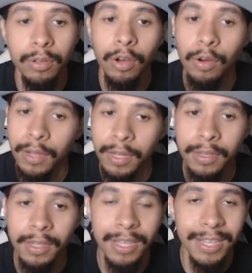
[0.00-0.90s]
Go
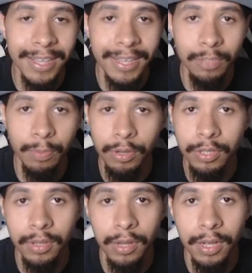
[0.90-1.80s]
into the EA
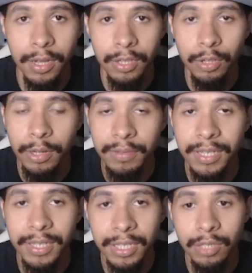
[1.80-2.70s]
Sports
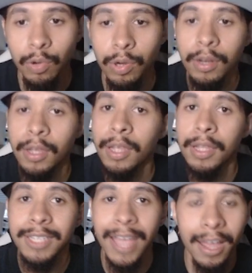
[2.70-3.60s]
UFC Discord,
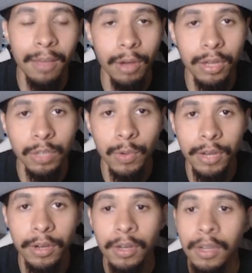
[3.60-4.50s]
tag them on
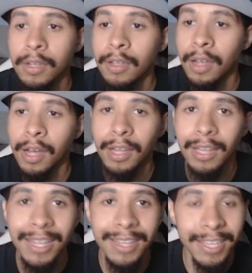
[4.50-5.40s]
Twitter,
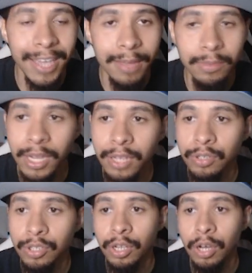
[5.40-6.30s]
let the Game
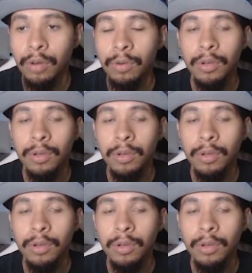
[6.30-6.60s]
Changers know.